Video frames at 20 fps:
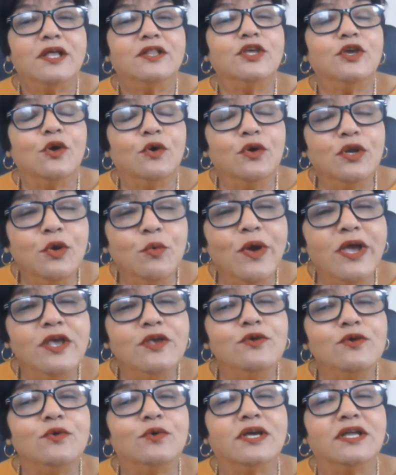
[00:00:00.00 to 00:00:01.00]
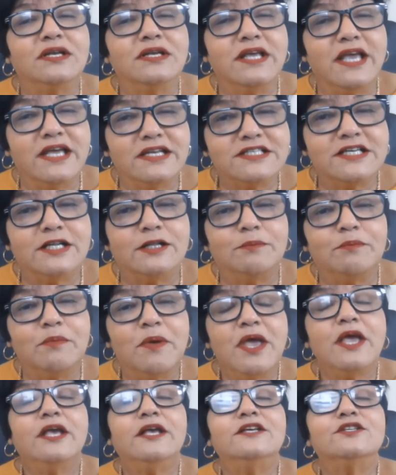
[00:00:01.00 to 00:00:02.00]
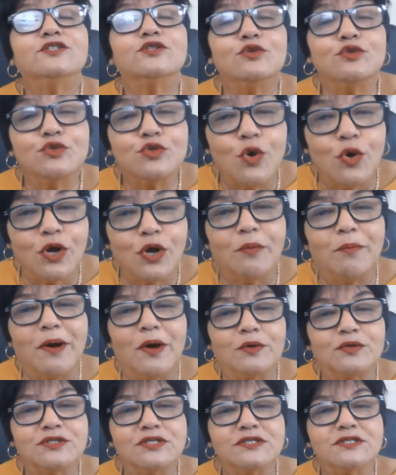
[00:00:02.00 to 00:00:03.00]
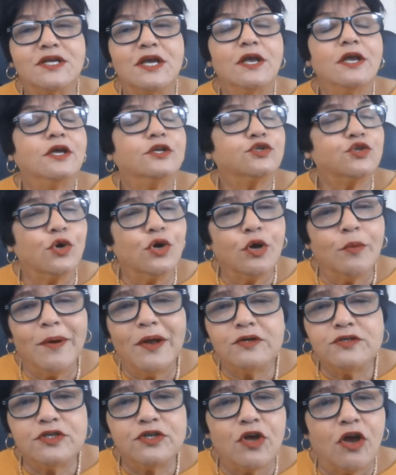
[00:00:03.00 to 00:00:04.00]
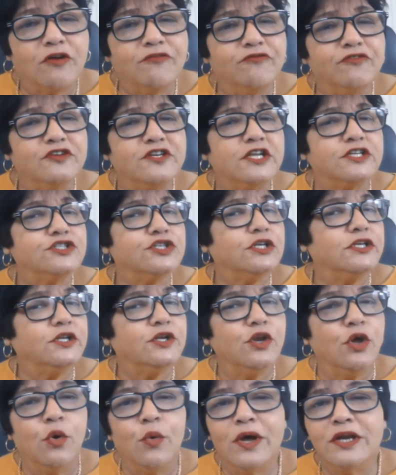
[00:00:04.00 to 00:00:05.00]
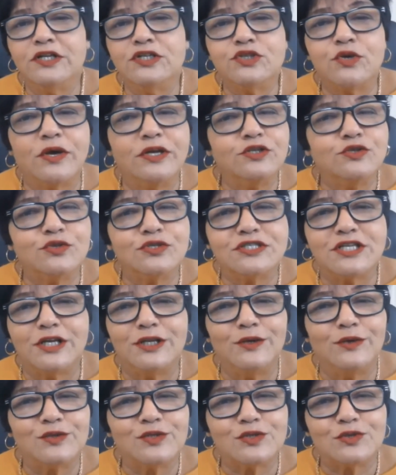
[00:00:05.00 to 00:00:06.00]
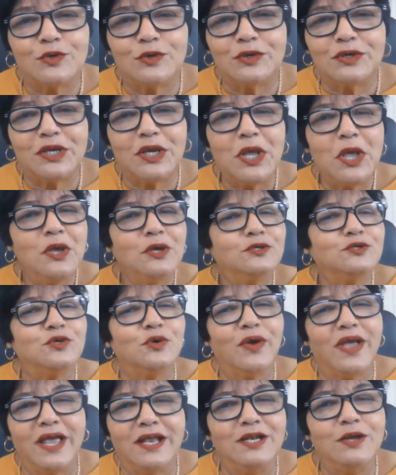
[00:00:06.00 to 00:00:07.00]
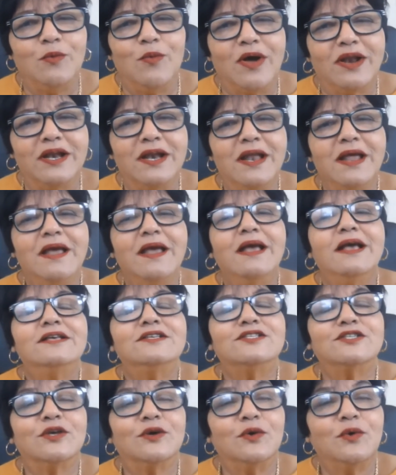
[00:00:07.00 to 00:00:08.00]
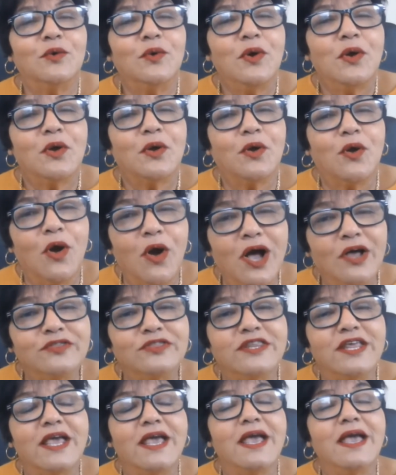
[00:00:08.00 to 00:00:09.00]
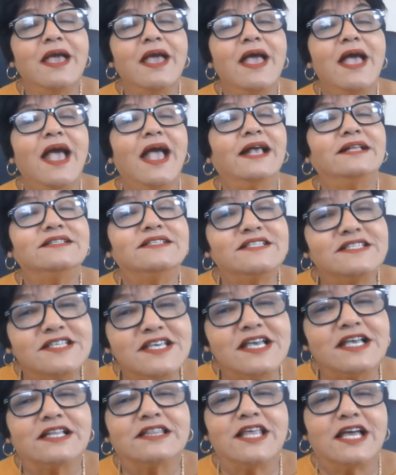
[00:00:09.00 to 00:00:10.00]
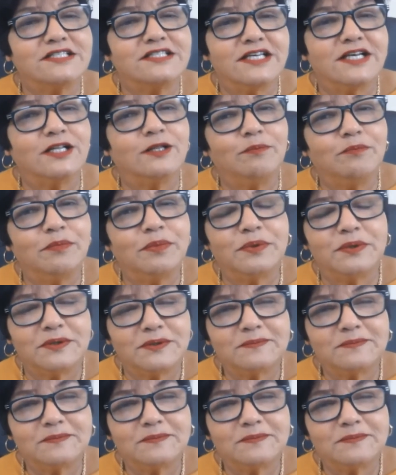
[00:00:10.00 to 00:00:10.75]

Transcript: The only way you can get help is to talk about it. Talk about it confidentially. No one is going to tell your story to anyone. So go out there and seek that help.